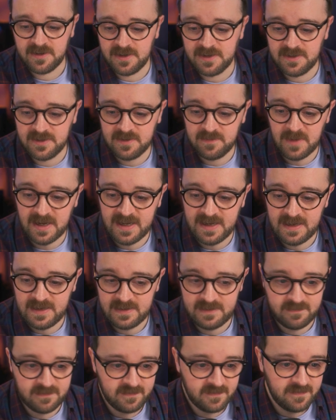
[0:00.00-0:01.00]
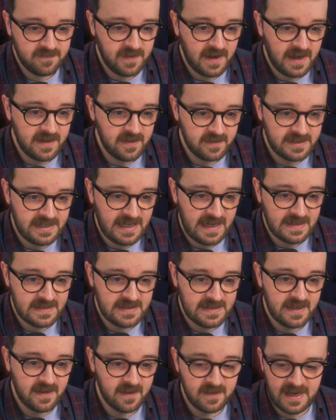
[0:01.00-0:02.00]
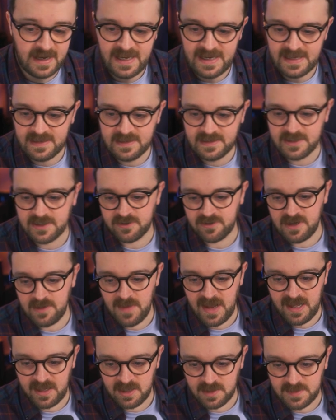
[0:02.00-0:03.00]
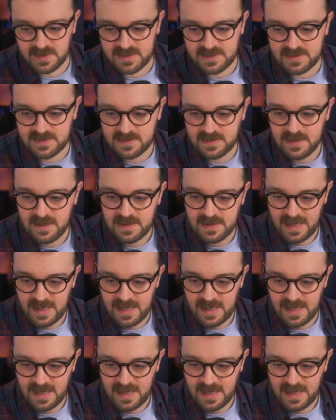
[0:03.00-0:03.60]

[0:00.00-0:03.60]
I'm going to do my final test here in Stream Elements.